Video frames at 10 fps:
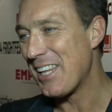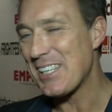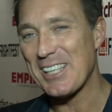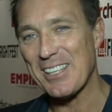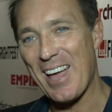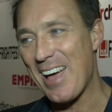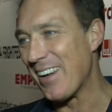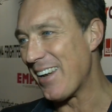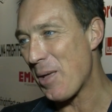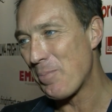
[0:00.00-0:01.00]
dust it
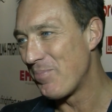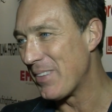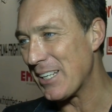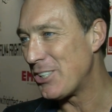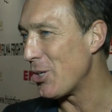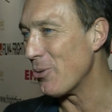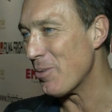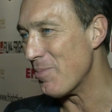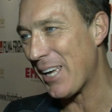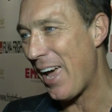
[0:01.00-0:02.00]
down, and they
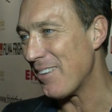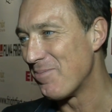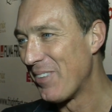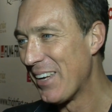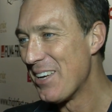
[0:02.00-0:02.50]
shoot them again.